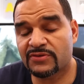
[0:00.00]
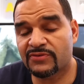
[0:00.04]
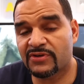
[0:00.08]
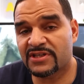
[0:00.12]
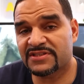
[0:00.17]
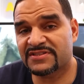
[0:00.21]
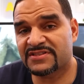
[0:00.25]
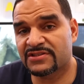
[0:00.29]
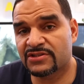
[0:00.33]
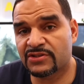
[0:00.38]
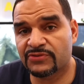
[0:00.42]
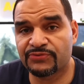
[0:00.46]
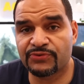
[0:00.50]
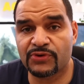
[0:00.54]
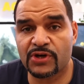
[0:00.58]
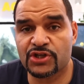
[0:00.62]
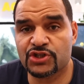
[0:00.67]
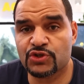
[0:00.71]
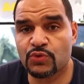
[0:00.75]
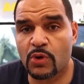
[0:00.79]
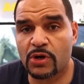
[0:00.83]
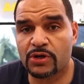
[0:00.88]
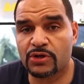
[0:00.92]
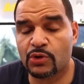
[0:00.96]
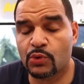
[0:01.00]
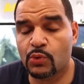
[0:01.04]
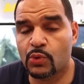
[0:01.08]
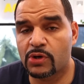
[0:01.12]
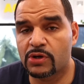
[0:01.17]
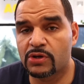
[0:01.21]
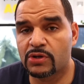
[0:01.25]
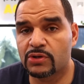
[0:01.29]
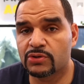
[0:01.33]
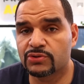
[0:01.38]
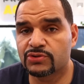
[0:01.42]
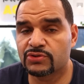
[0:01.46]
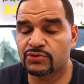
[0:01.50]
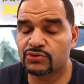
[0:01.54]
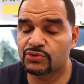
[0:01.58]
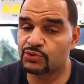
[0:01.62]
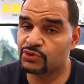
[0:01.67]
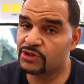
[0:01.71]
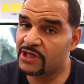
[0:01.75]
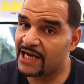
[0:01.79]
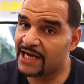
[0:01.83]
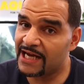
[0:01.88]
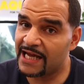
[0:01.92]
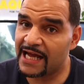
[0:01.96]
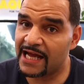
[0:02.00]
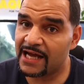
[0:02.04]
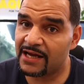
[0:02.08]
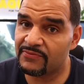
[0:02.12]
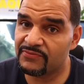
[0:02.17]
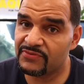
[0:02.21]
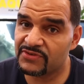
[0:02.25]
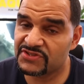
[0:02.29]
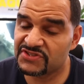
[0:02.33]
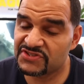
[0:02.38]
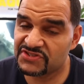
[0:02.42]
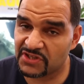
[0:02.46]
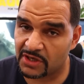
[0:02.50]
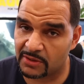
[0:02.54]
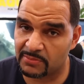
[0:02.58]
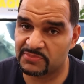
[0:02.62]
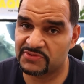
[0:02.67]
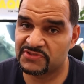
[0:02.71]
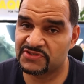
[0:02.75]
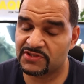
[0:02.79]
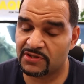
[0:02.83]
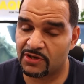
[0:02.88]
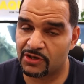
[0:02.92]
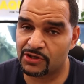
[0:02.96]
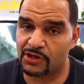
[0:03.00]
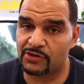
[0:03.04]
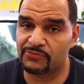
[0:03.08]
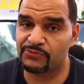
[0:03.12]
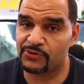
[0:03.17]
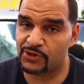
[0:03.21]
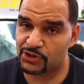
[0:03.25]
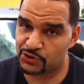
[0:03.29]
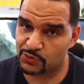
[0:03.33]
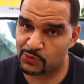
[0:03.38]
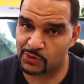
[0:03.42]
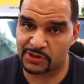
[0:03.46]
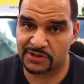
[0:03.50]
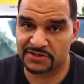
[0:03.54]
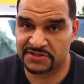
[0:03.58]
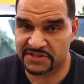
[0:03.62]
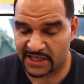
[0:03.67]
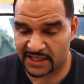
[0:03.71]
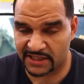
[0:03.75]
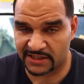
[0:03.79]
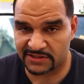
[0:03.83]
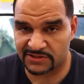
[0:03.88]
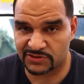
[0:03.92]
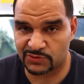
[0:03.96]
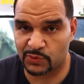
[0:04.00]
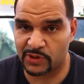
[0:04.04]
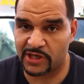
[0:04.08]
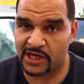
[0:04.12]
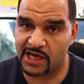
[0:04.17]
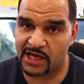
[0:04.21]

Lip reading: of us in the freshwater world do not have sumps on our freshwater tanks. We